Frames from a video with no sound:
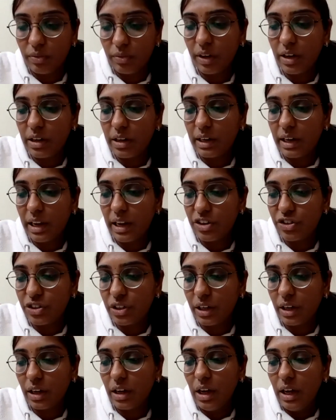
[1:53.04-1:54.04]

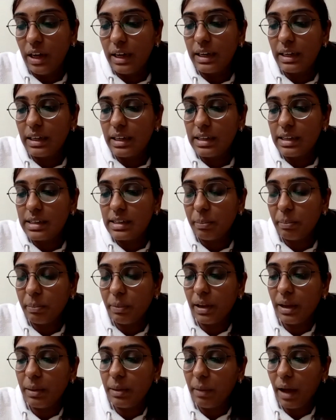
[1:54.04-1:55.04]
ventilation. It is a
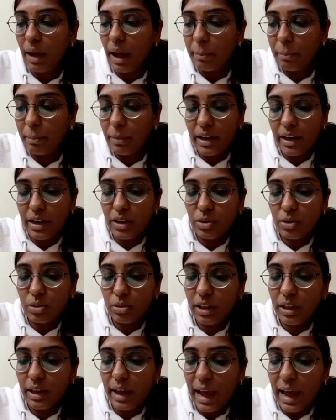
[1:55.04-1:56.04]
PEEP applied to
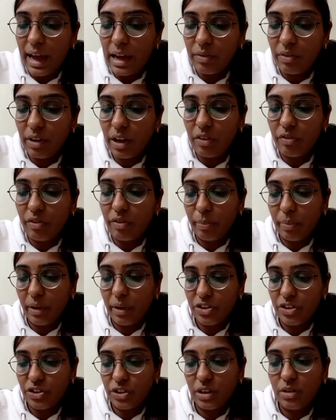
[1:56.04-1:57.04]
the airway of a
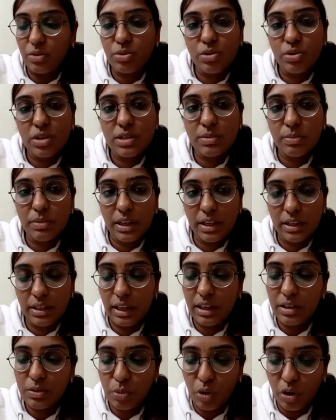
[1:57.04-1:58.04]
patient who is
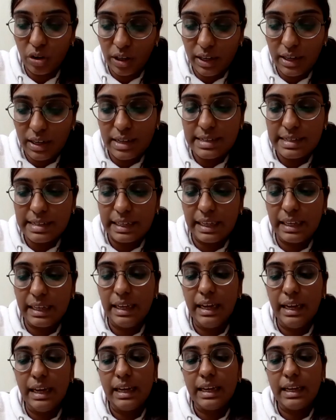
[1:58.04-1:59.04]
breathing spontaneously.
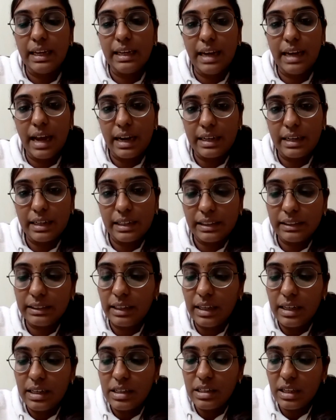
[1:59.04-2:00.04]
In adults,
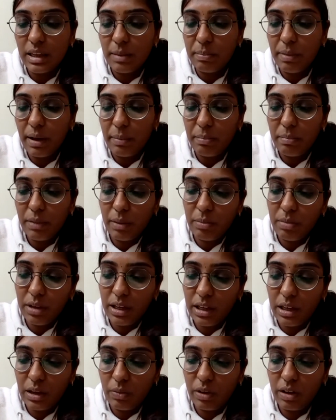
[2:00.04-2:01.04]
CPAP may be
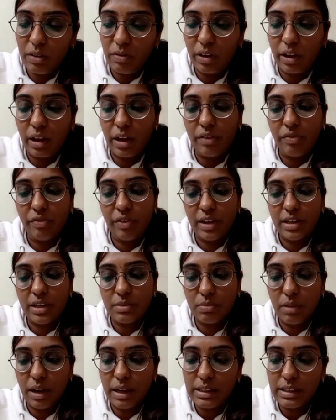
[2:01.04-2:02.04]
given via face
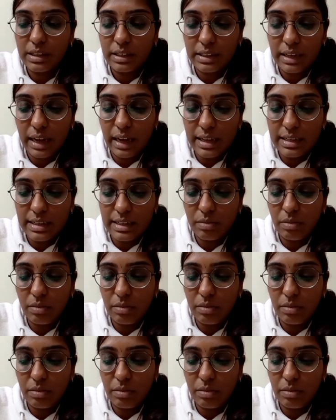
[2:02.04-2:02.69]
mask, nasal